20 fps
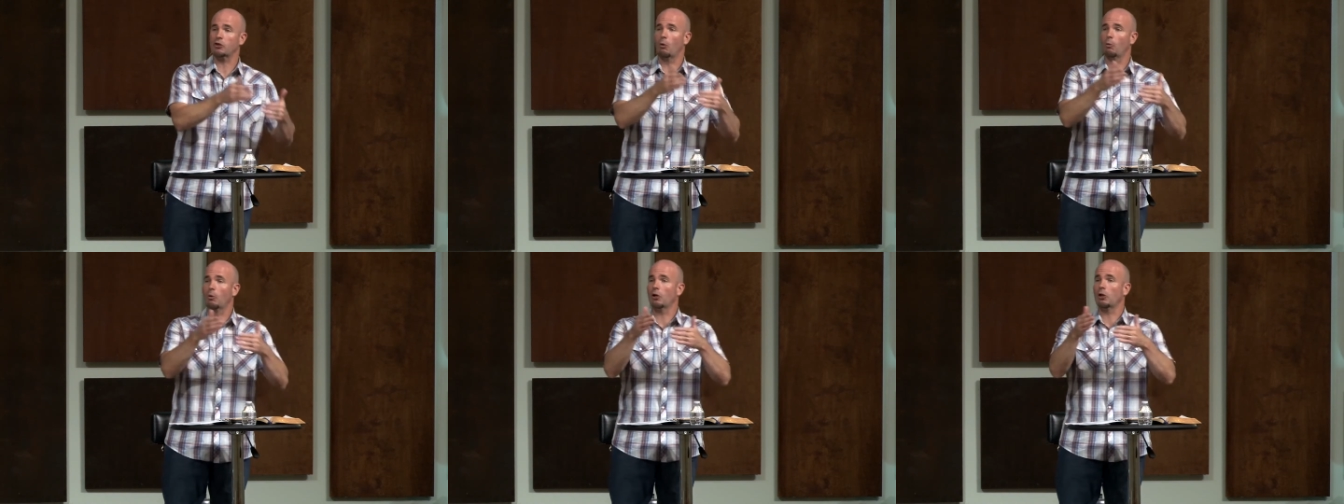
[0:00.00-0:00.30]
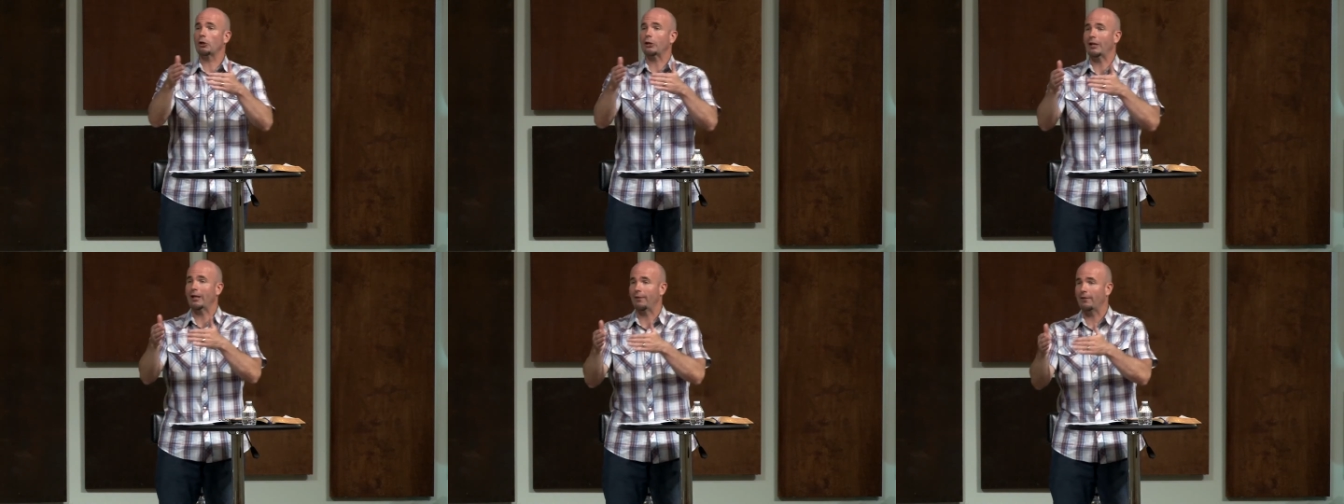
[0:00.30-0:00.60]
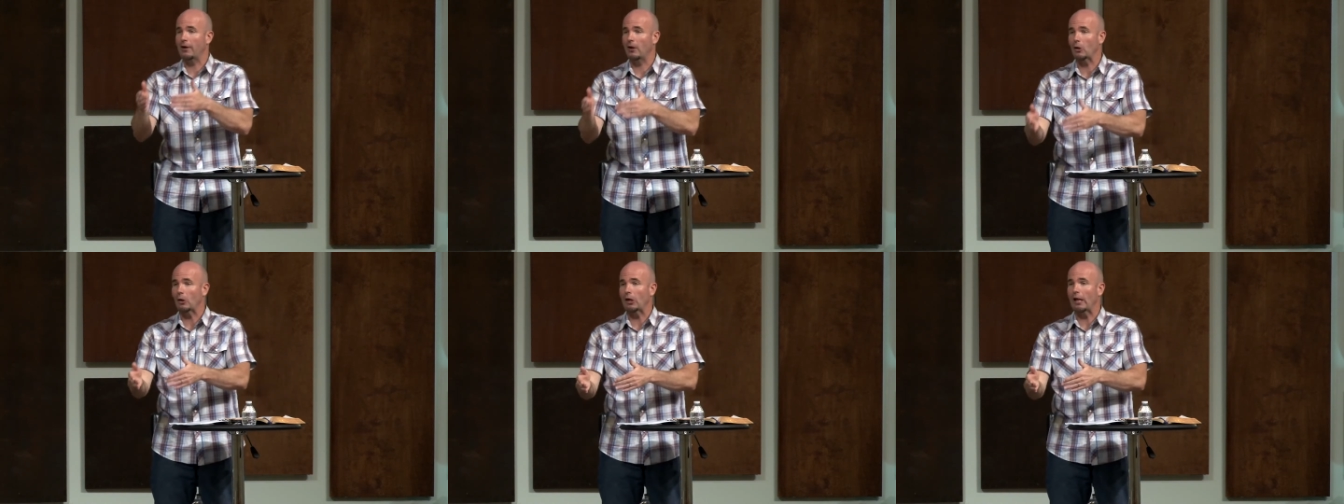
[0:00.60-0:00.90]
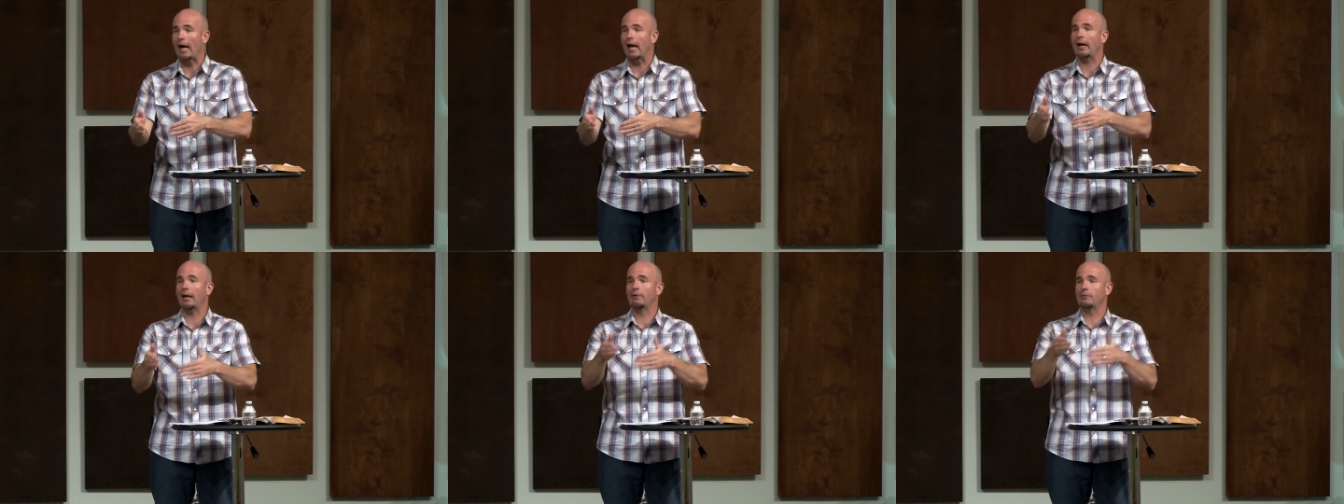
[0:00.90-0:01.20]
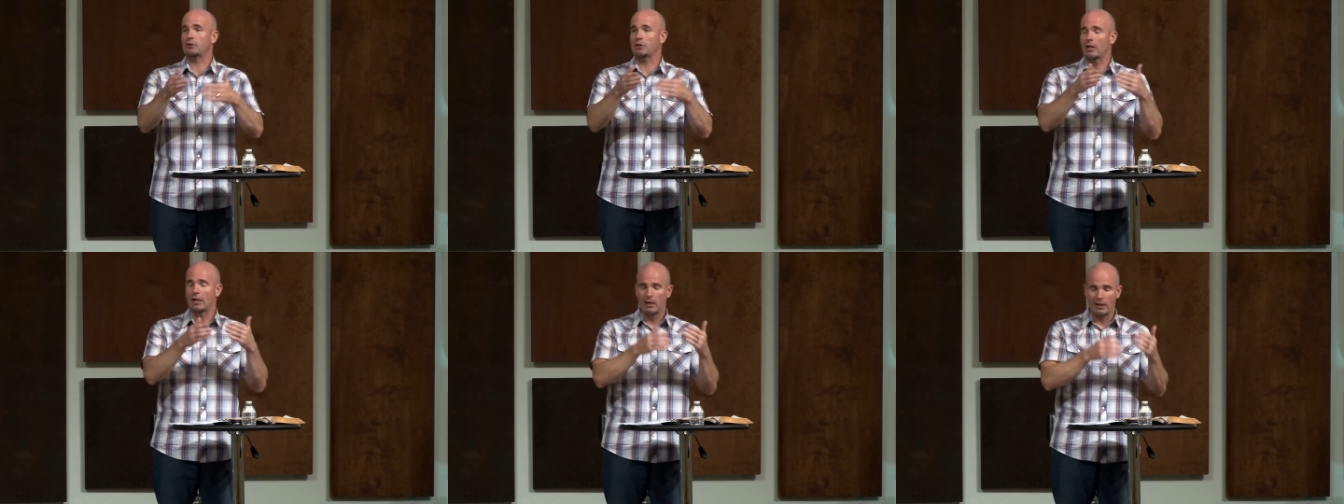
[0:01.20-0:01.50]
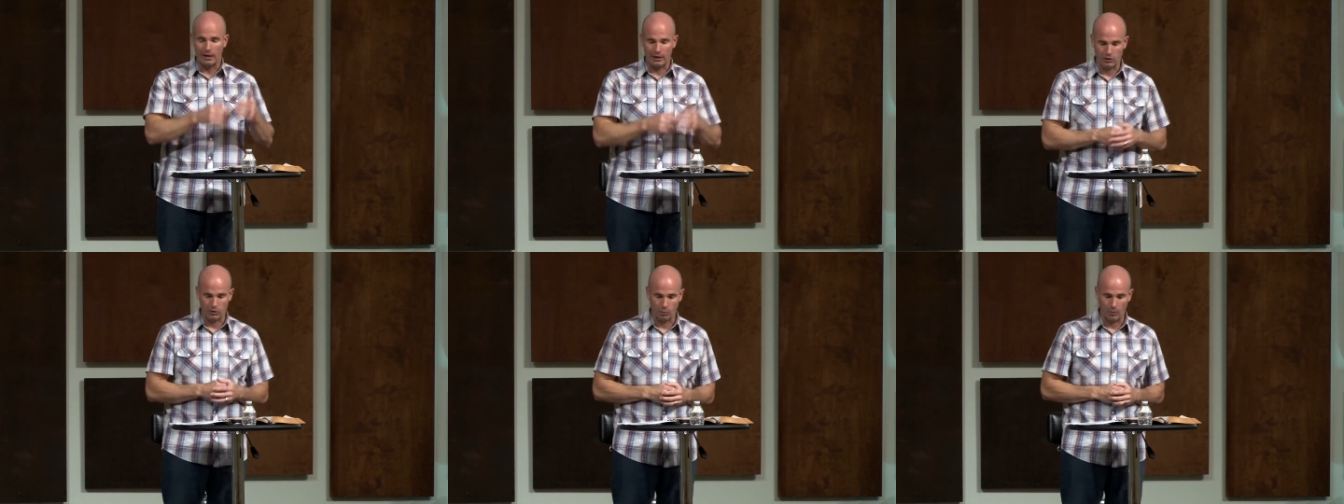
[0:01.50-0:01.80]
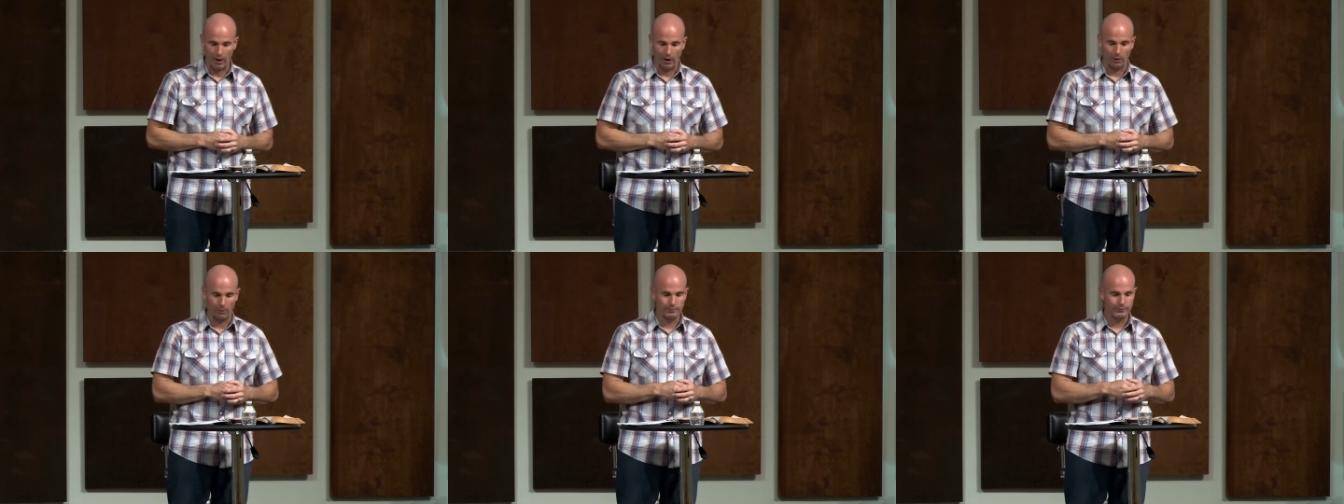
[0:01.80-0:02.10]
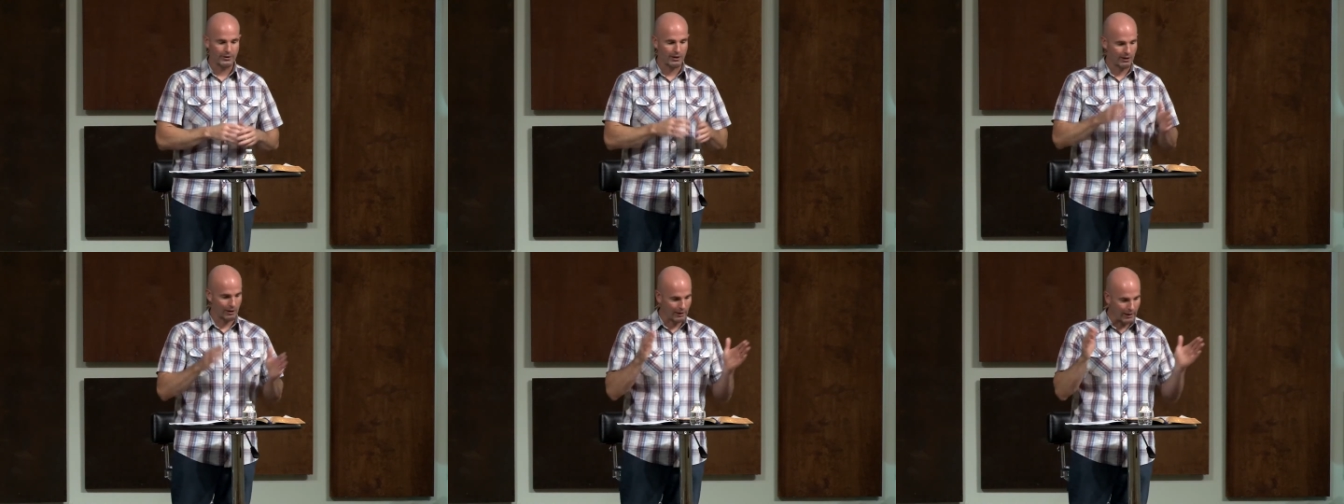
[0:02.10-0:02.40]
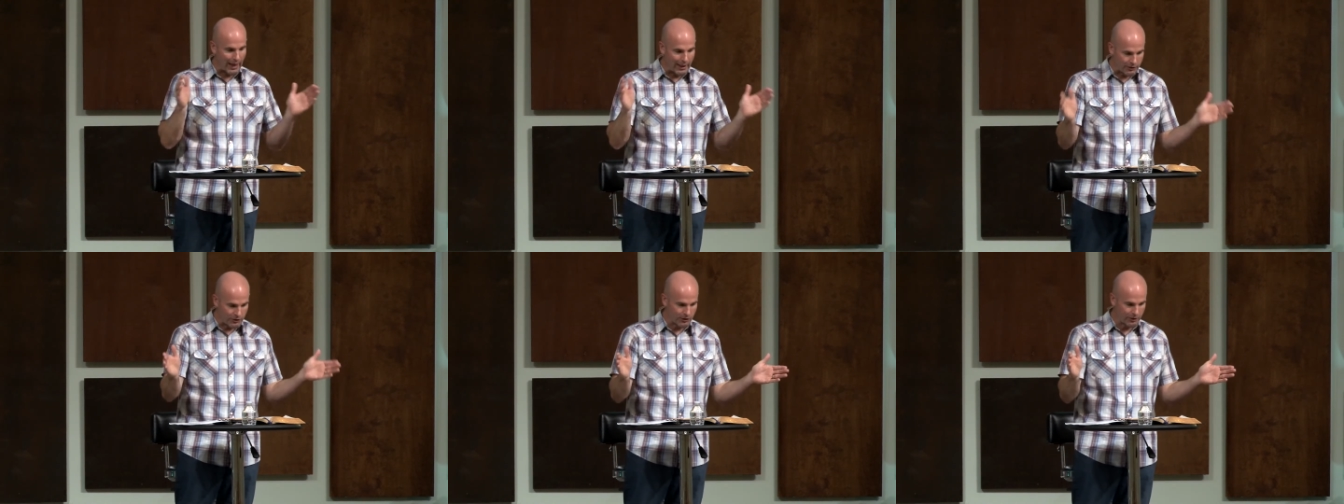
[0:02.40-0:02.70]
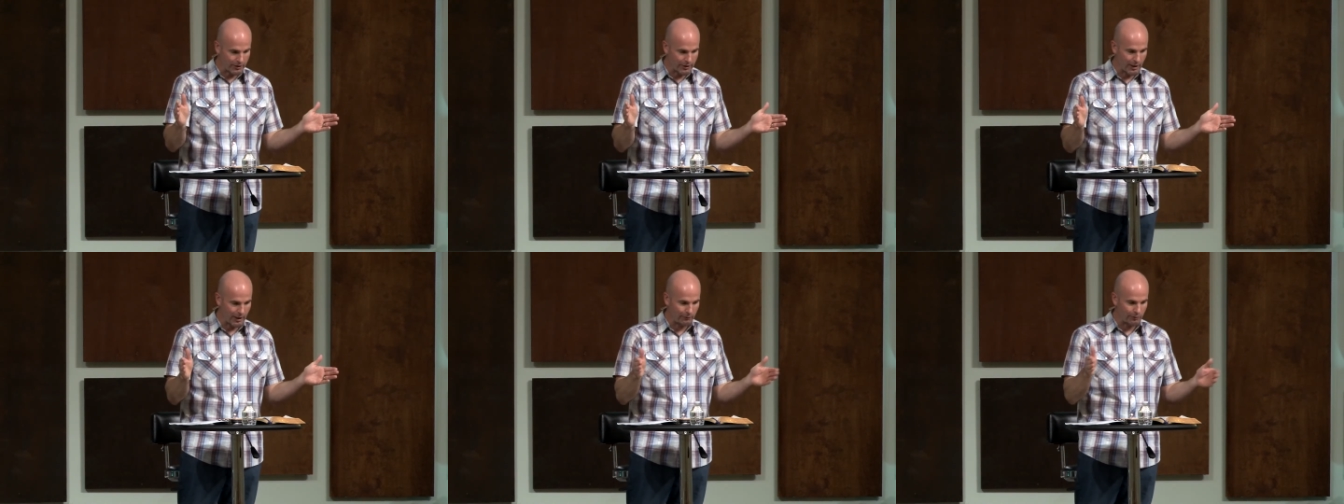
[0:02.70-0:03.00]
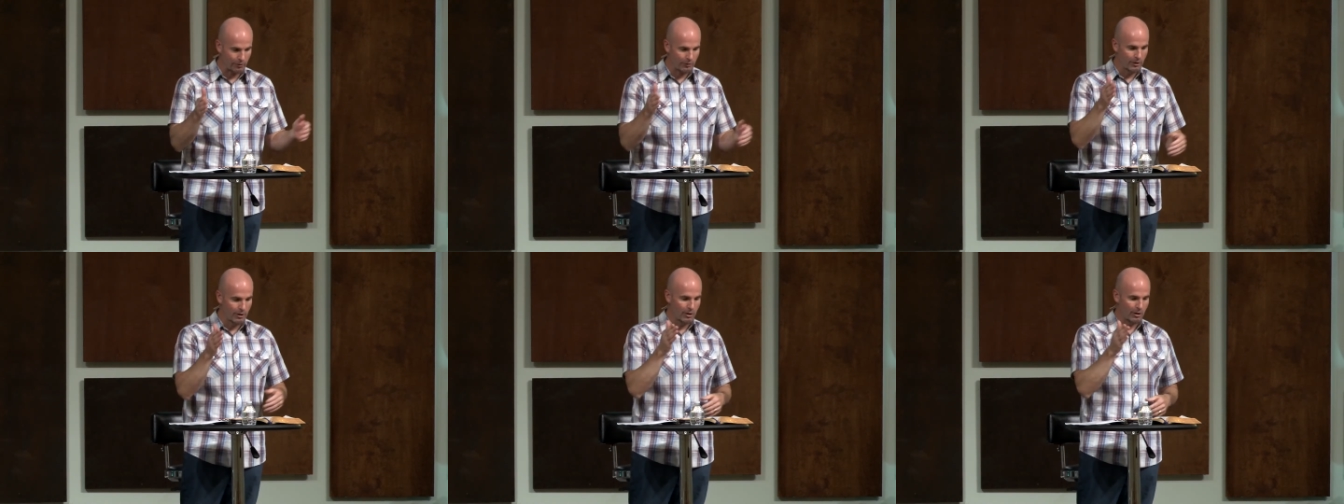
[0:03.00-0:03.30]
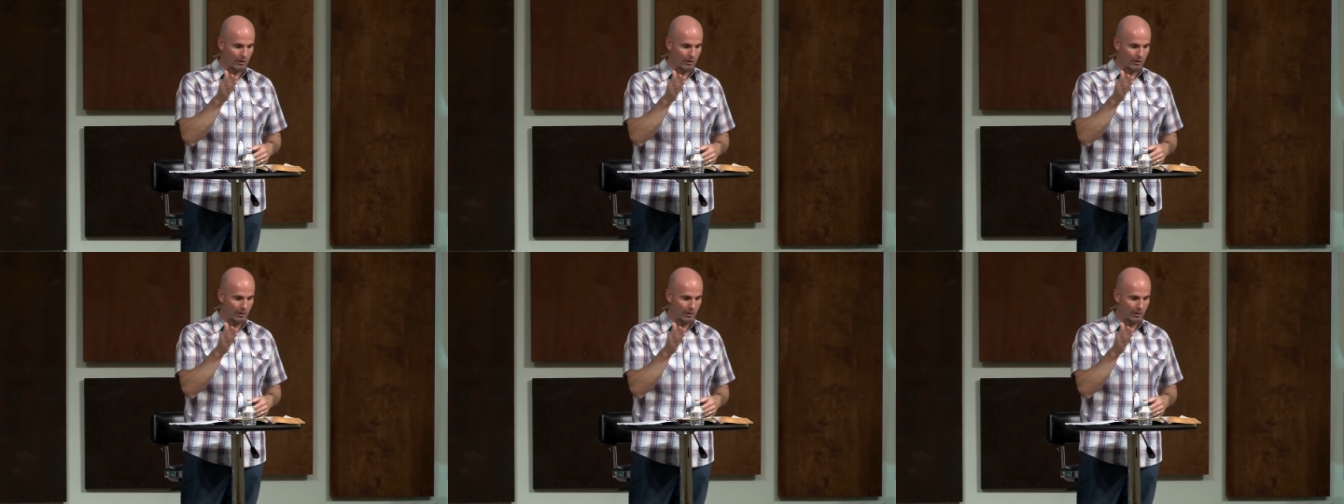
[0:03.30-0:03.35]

So we're looking at their lives as well. Lots to cover.